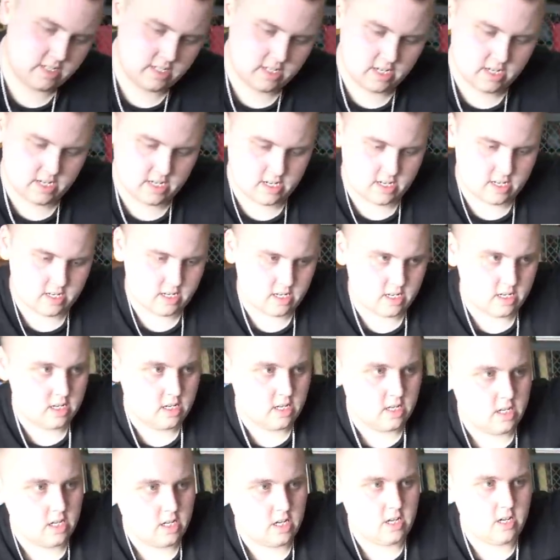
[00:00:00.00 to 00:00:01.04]
I see it. it.
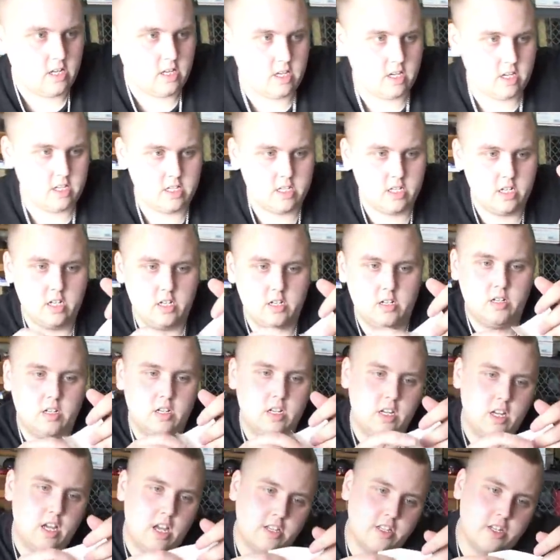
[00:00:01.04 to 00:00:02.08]
Oh look, it's new.
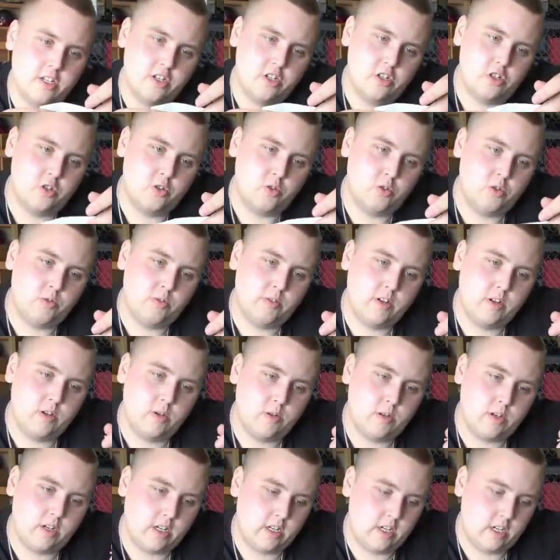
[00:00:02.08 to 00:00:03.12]
It's a jewelry
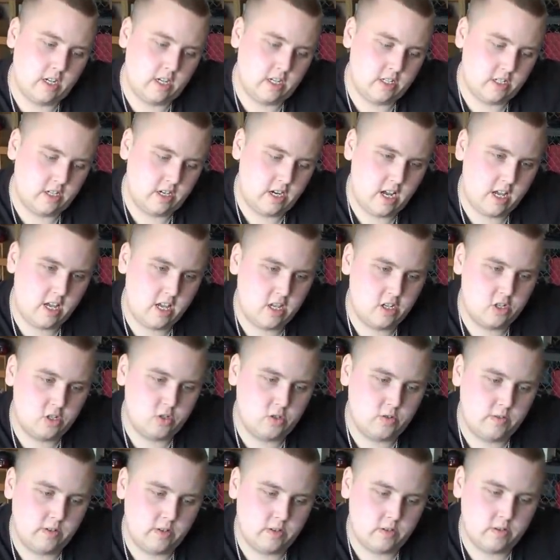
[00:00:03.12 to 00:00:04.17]
organizer, hanging
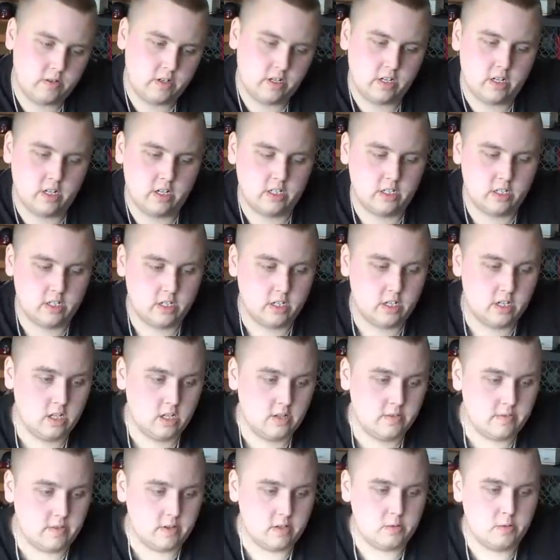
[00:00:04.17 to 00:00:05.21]
jewelry organizer.
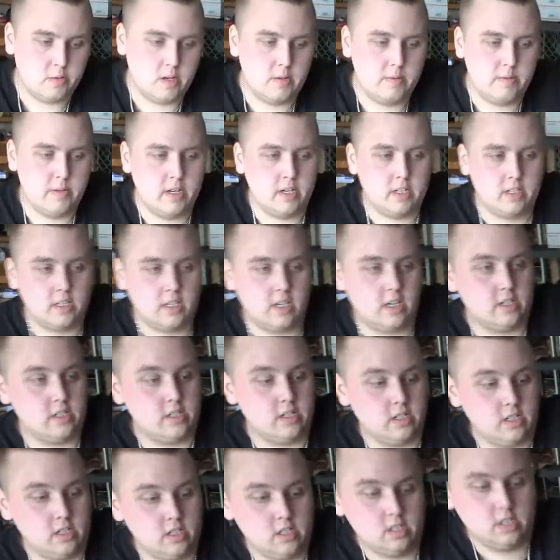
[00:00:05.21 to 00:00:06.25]
Nice. For 20 bucks
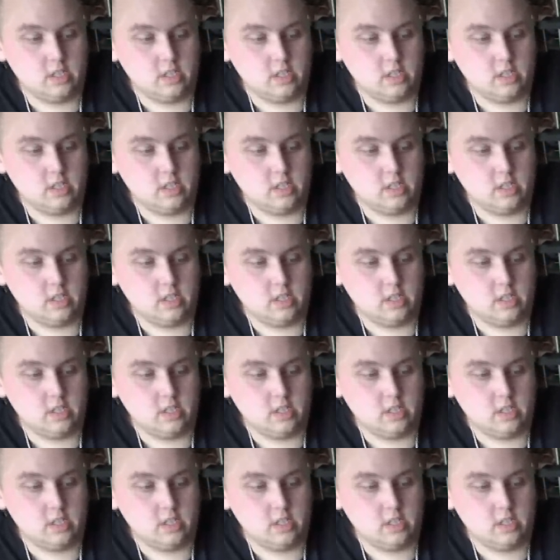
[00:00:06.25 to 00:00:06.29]
actually.